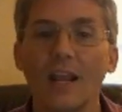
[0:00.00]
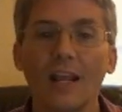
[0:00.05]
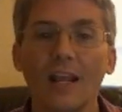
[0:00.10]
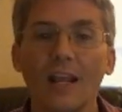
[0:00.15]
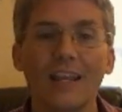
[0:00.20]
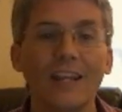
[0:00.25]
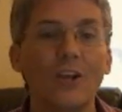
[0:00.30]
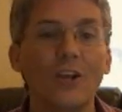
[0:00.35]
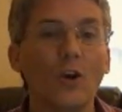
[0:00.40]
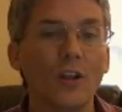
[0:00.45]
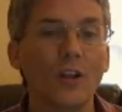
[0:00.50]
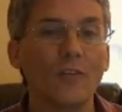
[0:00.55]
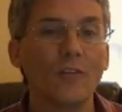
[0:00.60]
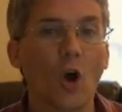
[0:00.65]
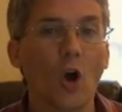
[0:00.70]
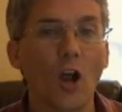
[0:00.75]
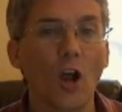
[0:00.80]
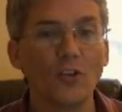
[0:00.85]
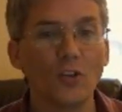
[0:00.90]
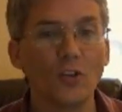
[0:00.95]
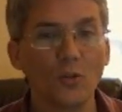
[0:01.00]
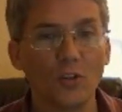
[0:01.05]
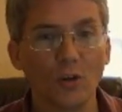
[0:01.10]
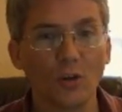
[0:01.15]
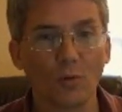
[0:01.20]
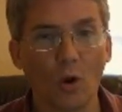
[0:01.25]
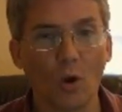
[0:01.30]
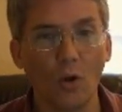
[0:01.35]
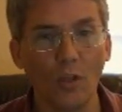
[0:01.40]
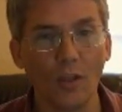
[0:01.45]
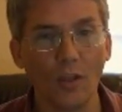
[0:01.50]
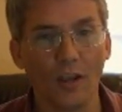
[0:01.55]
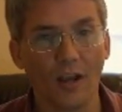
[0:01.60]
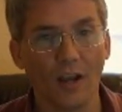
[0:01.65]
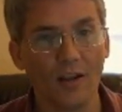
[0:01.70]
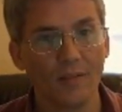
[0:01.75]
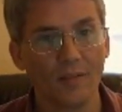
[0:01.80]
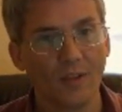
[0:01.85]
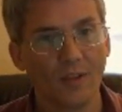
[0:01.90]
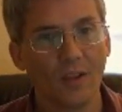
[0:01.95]
He could have gone to
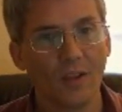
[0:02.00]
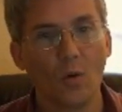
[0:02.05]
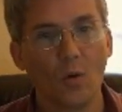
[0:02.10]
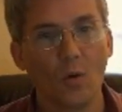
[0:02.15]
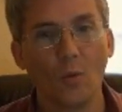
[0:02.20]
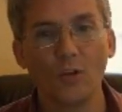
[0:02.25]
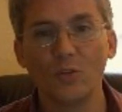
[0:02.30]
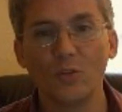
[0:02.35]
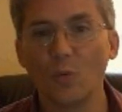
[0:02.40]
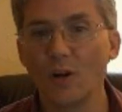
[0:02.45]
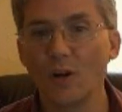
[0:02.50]
Tyrolia, which